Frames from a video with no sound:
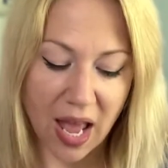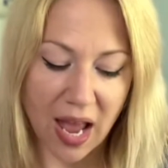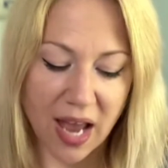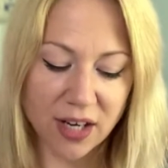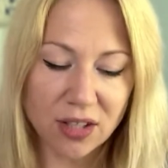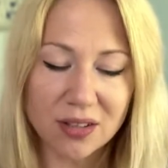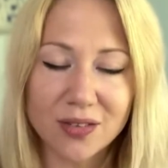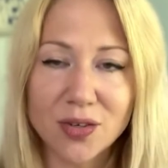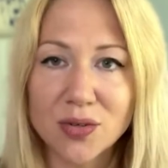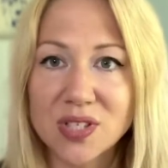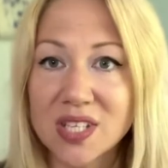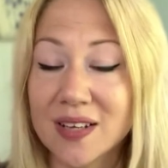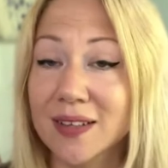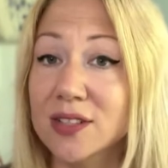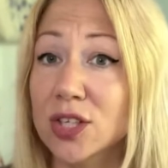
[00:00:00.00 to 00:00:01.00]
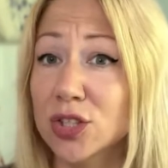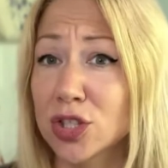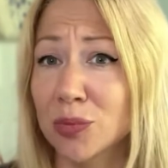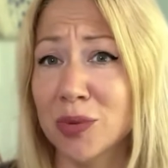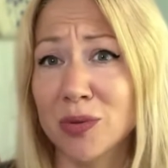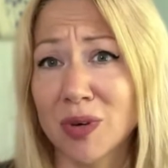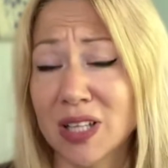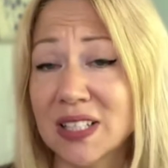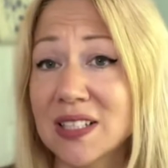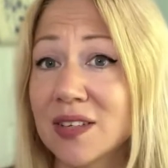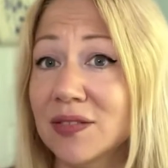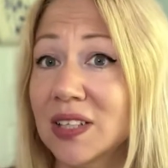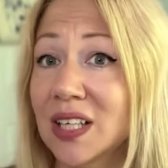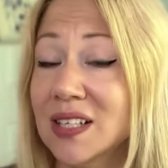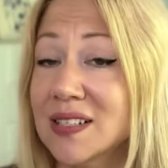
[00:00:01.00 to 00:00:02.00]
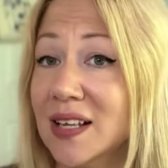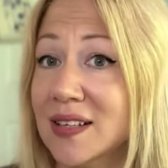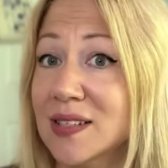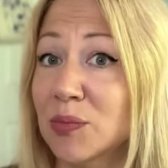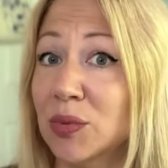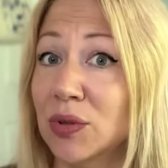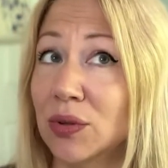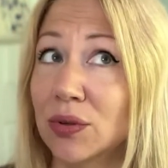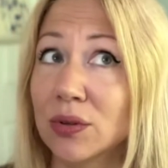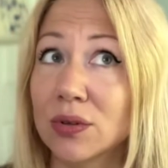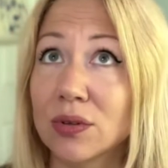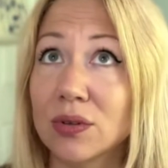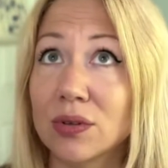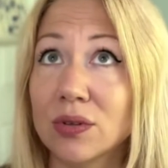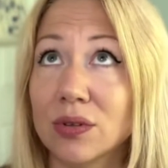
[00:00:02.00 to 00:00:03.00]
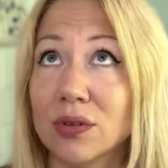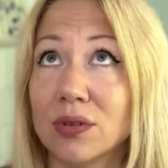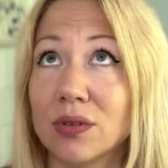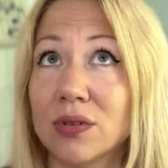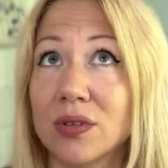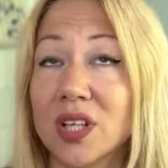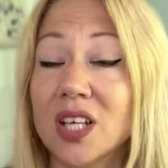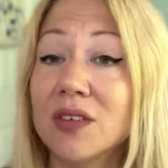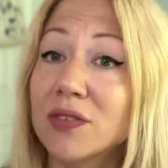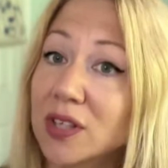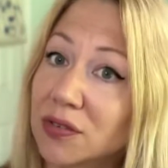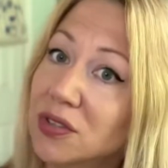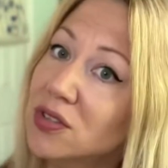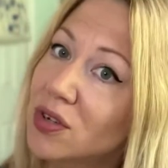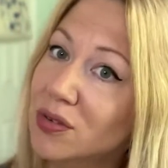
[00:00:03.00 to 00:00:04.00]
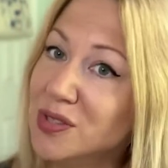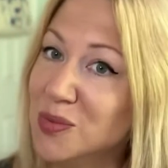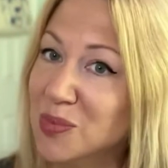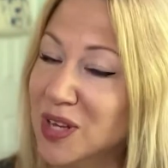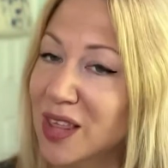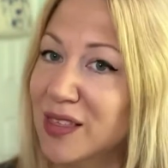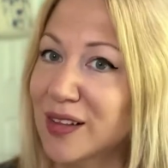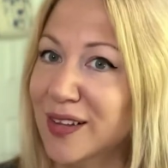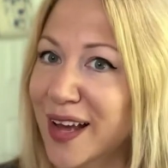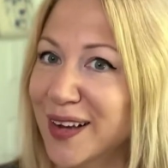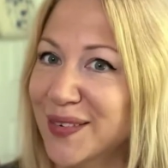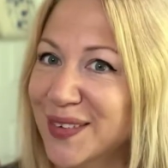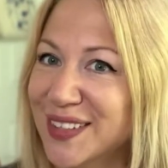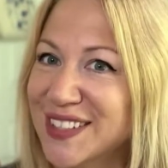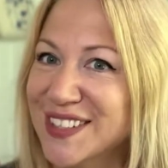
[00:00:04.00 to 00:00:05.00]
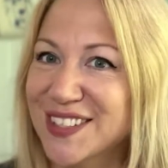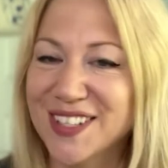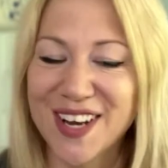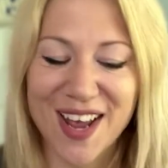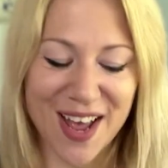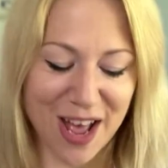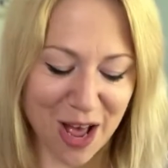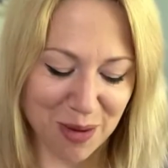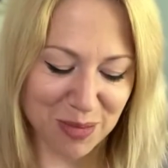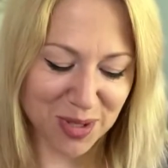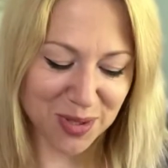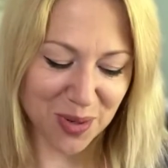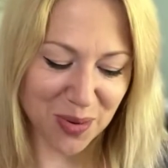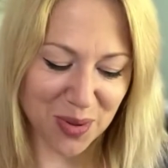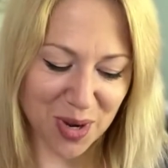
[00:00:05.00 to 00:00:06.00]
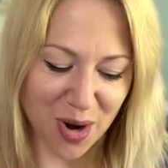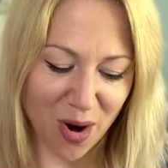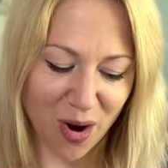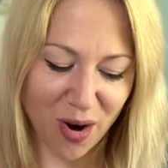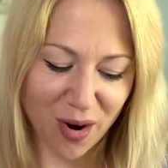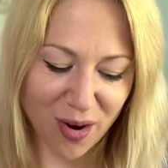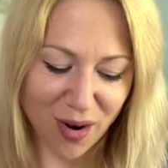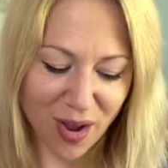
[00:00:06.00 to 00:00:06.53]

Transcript: And all of those things should be relatively accessible even if you don't speak the language. So there,